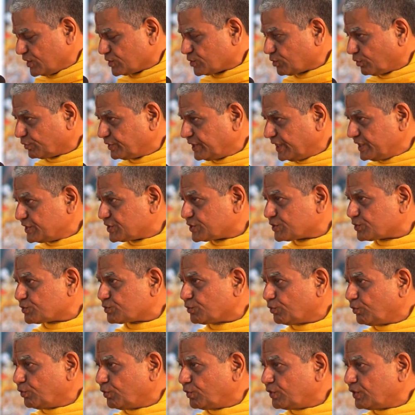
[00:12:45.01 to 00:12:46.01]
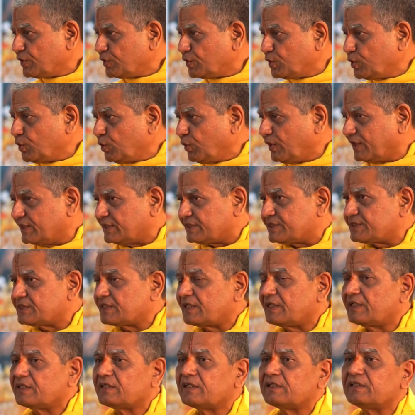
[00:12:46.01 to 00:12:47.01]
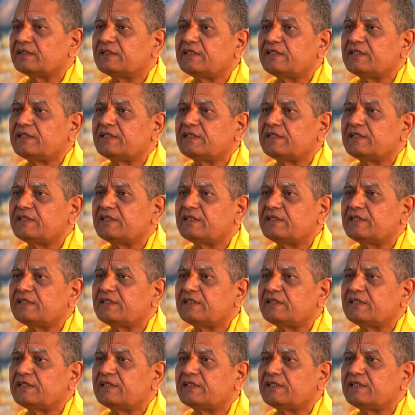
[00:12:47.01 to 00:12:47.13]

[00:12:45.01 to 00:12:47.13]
So these two duals,